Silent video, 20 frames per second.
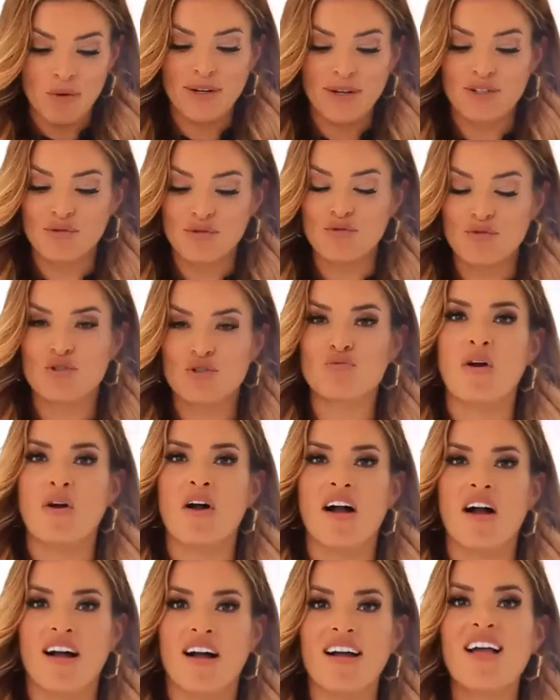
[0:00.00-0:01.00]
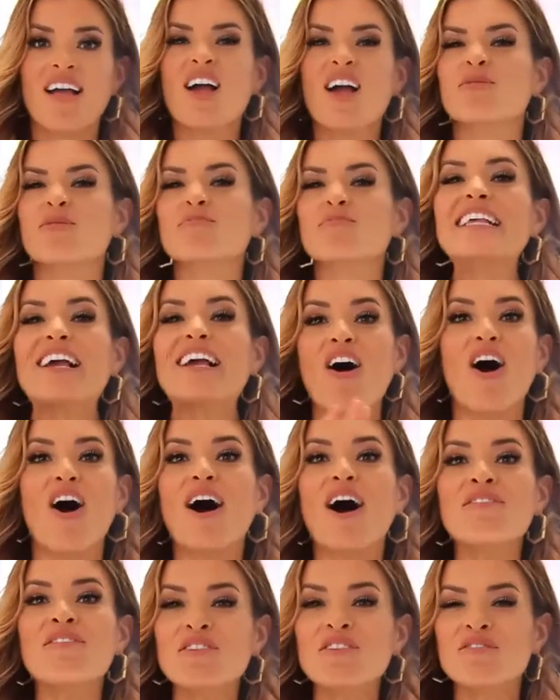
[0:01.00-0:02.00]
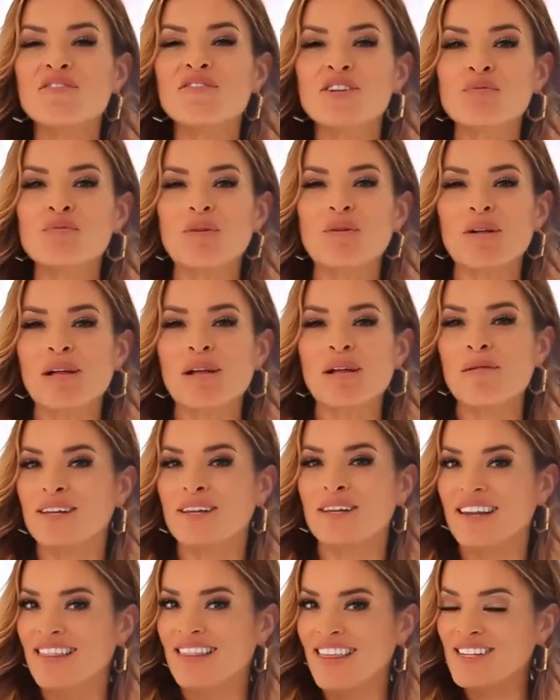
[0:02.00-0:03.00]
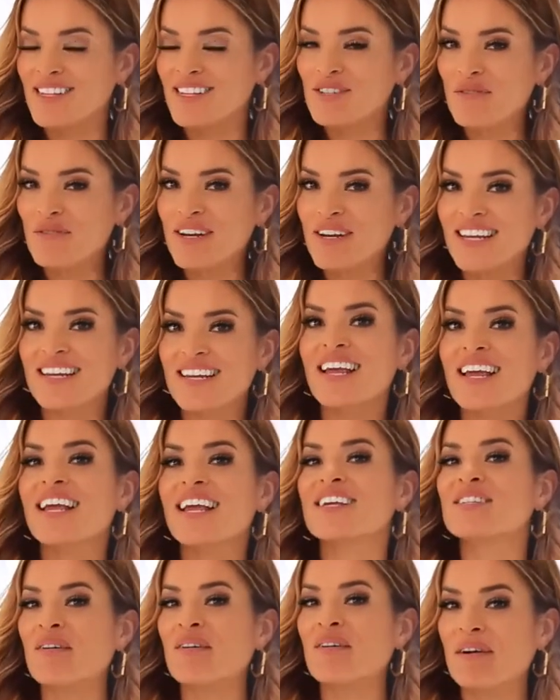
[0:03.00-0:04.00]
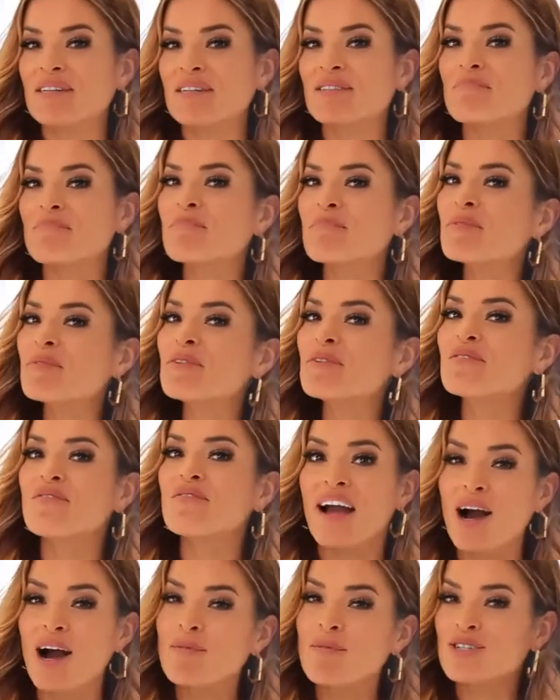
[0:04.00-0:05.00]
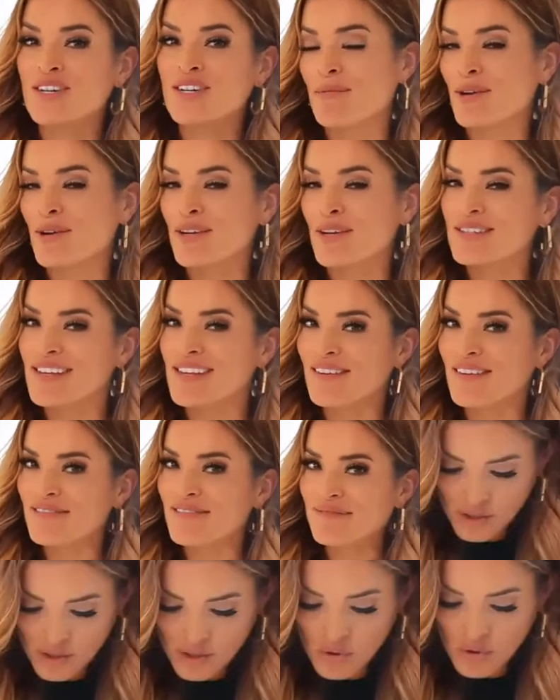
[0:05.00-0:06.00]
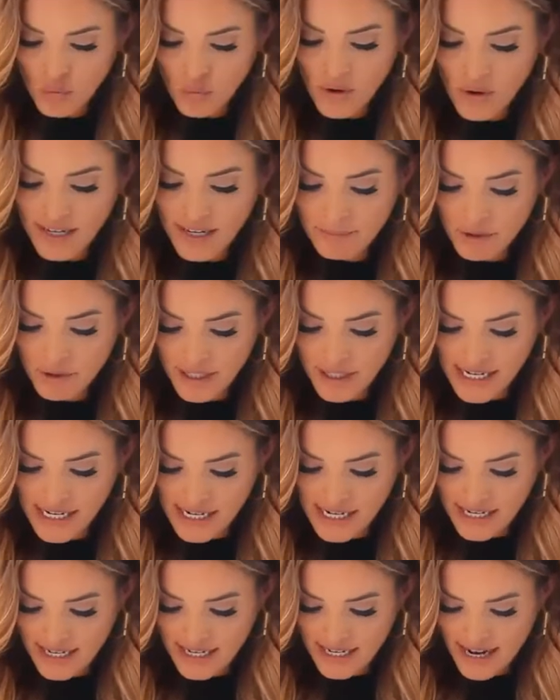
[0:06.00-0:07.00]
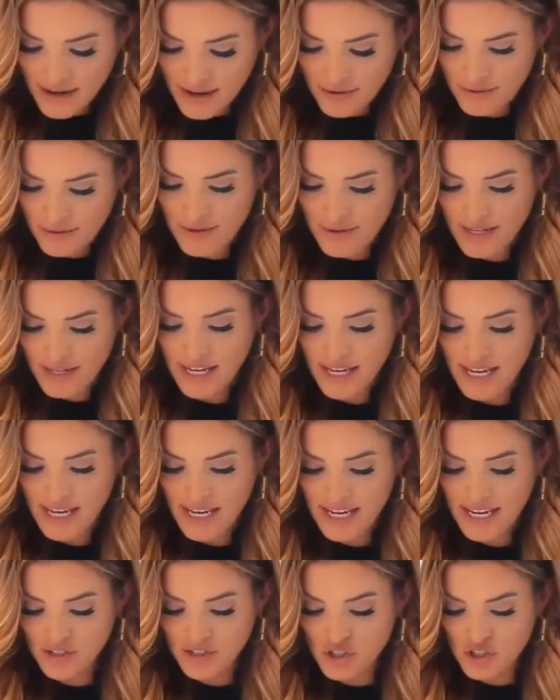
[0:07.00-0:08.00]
going to draw a really awful visual, but this grid is going to prove how much time you're going to save. So what I'm creating now is